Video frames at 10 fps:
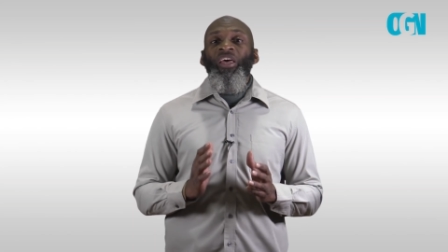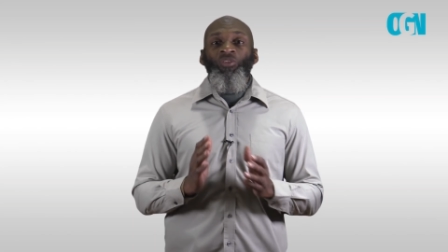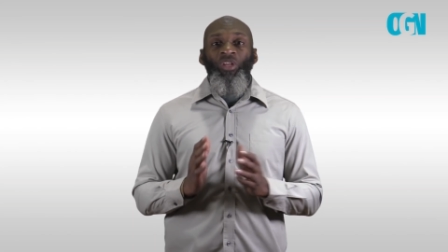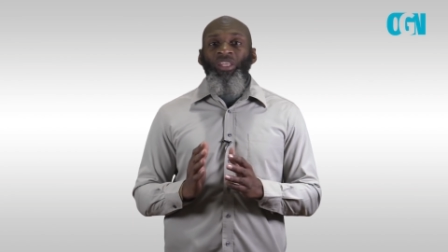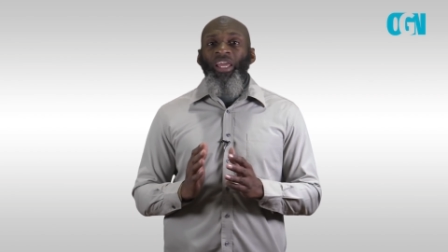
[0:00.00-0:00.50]

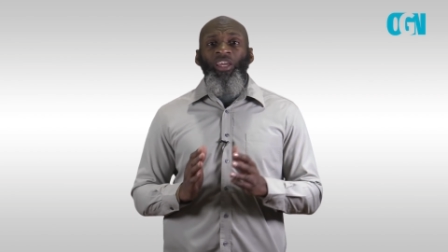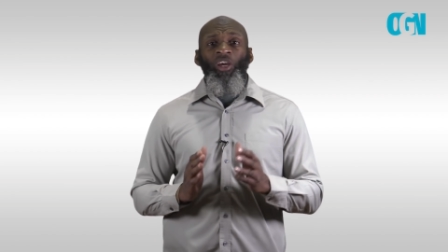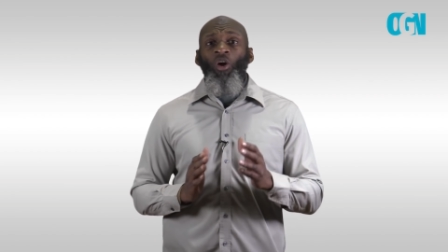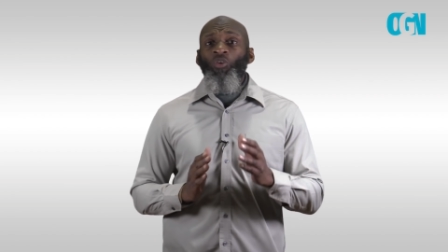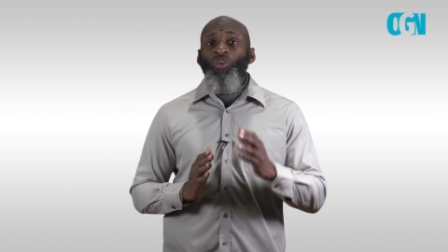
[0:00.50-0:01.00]
so that they can
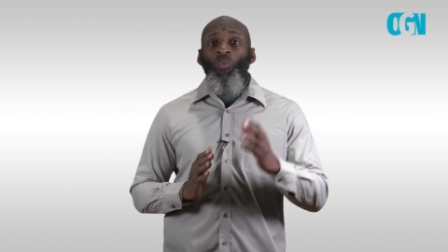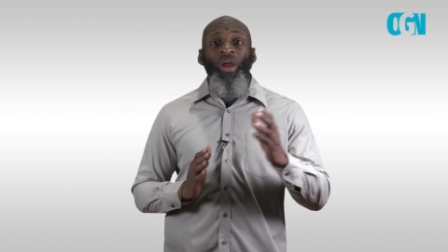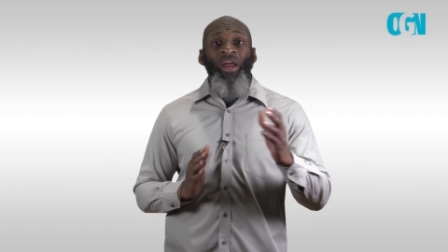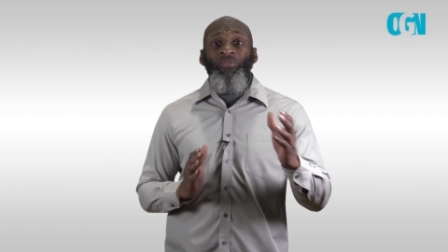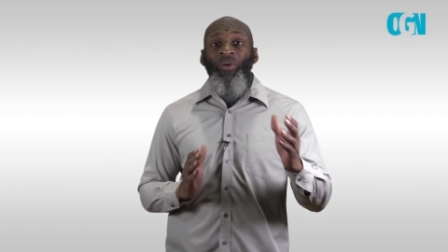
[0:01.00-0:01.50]
go to
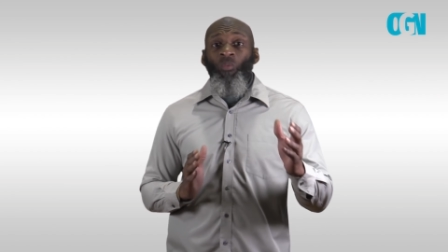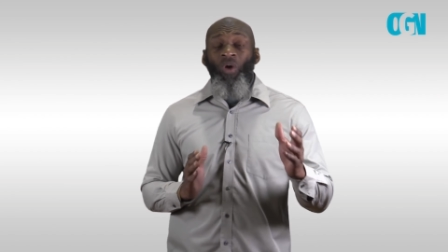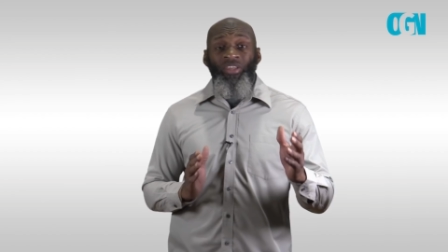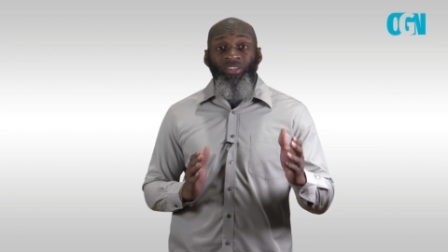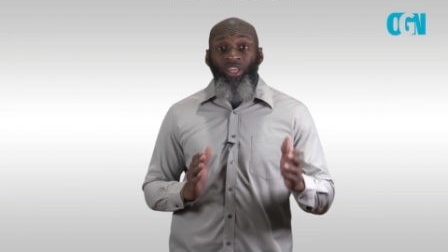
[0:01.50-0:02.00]
wherever it
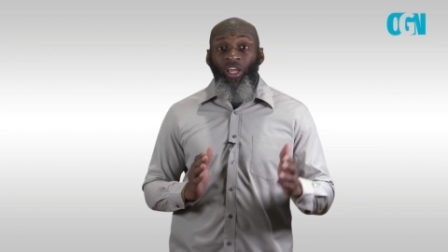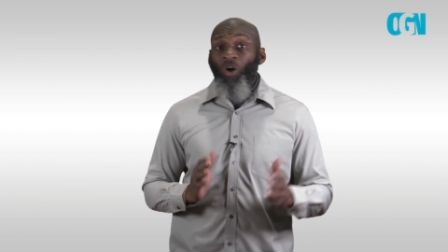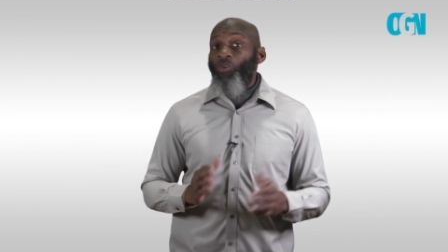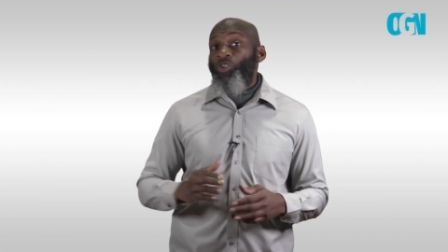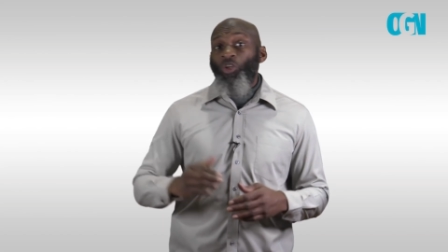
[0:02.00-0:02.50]
was that they
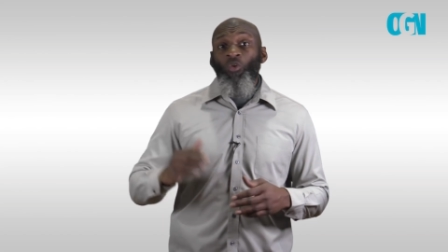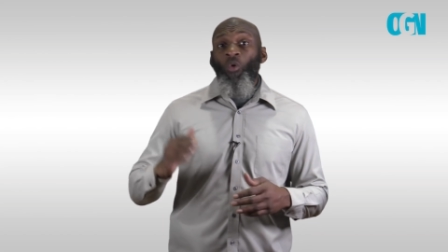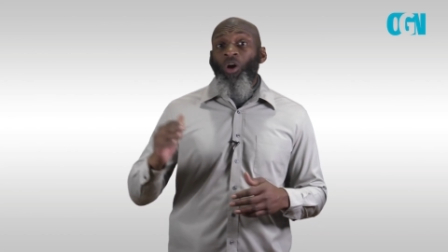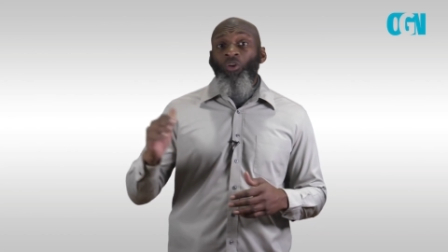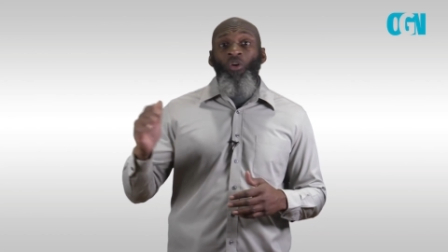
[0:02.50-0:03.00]
go to
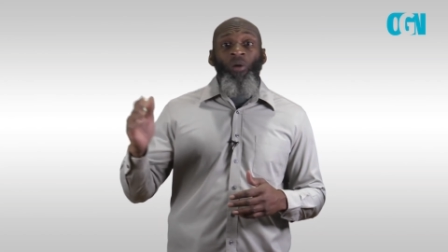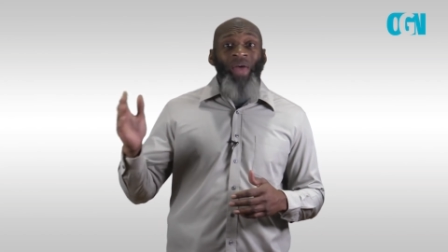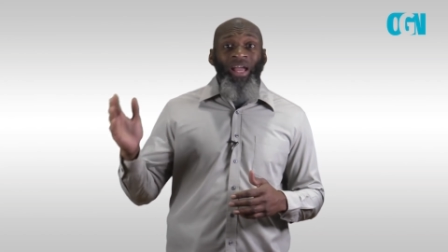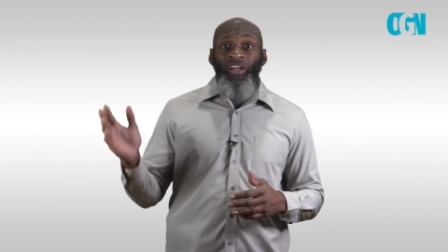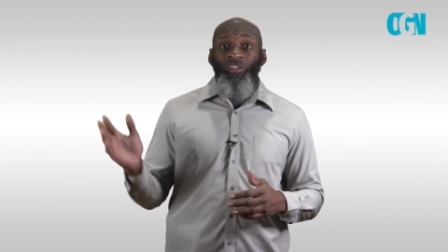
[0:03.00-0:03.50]
or crawl
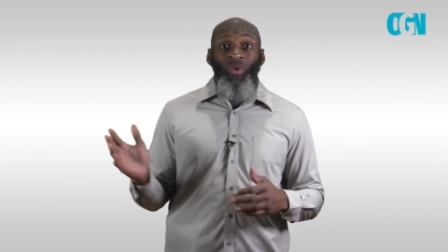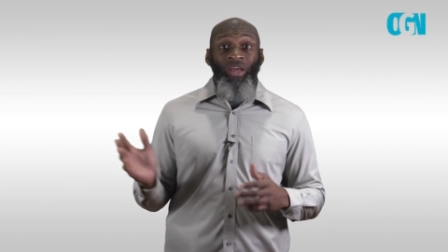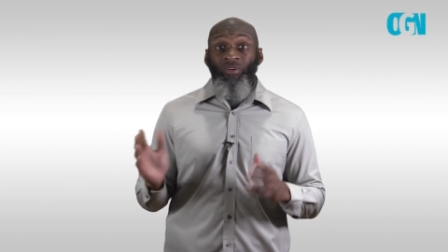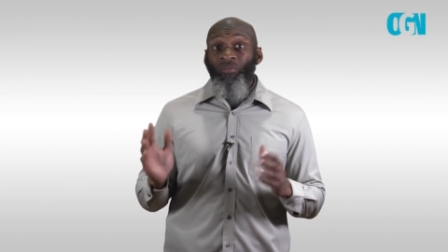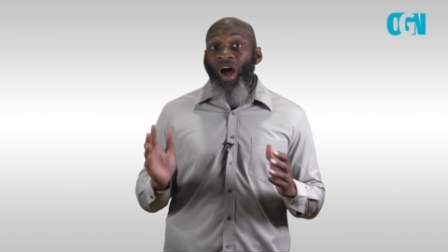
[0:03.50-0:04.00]
back under
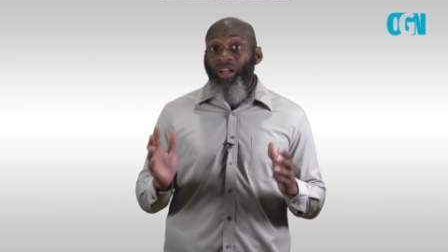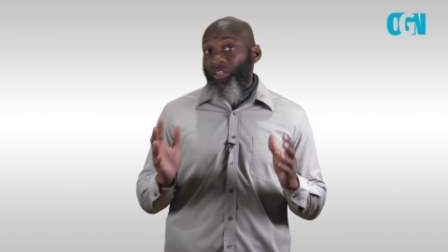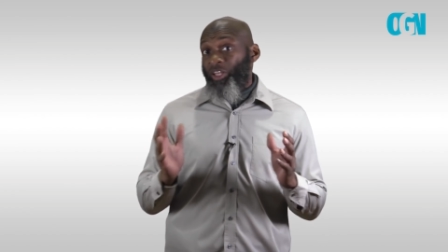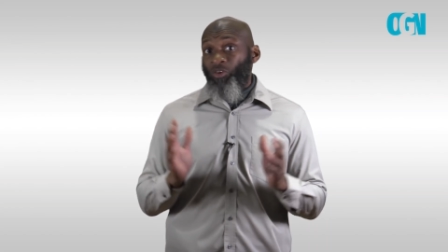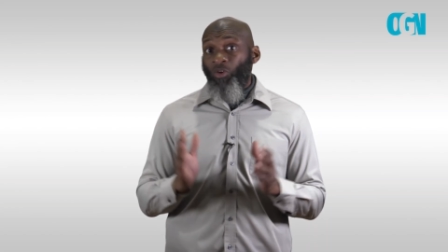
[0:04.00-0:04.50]
whatever rock
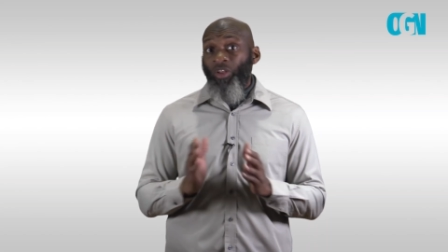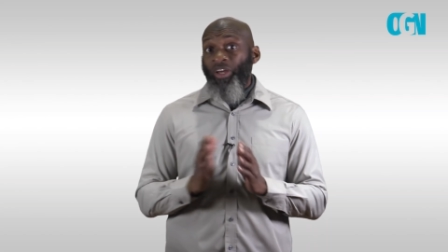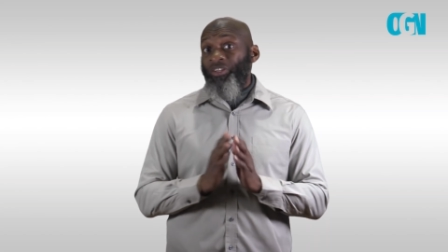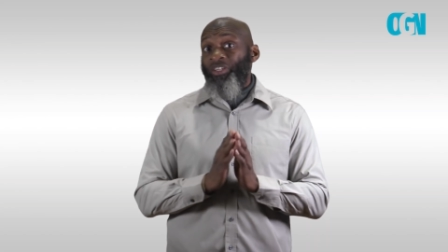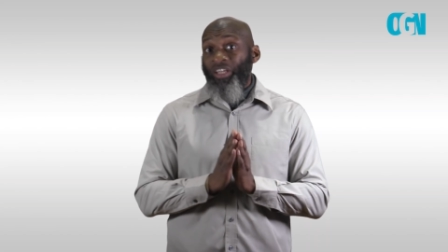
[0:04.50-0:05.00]
that they crawled
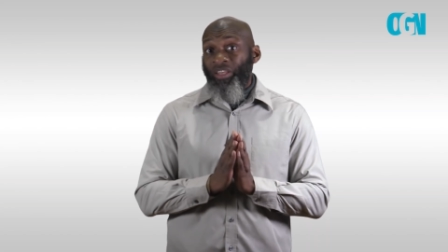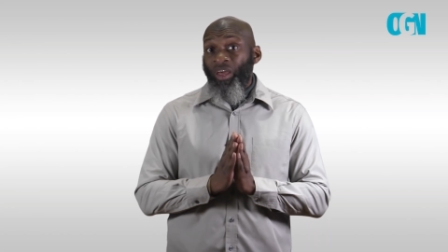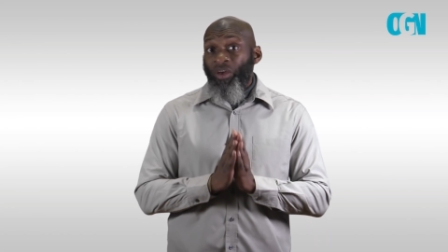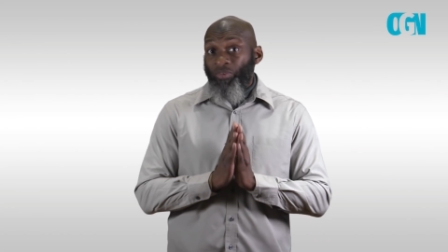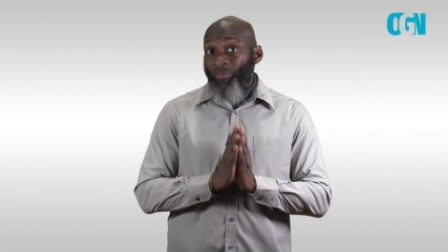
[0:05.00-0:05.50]
underneath
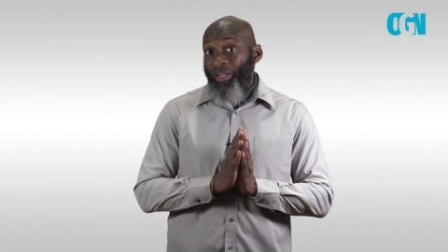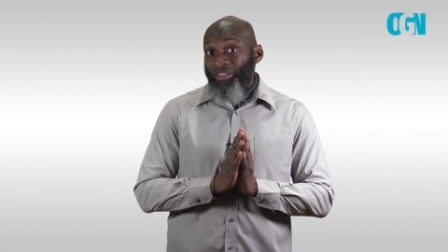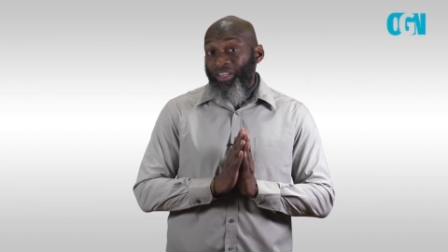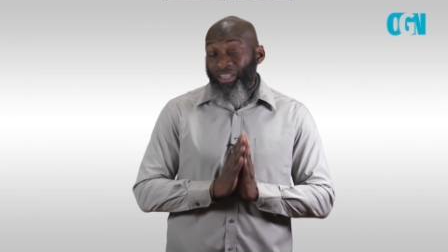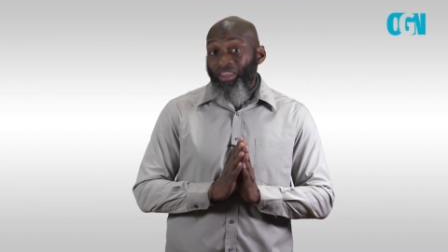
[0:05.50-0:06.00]
from
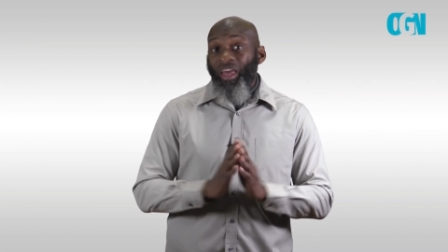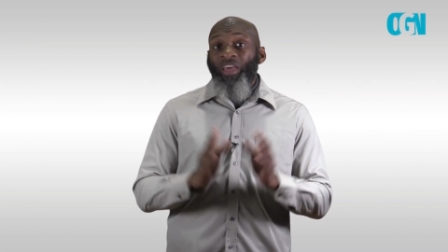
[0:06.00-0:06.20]
underneath.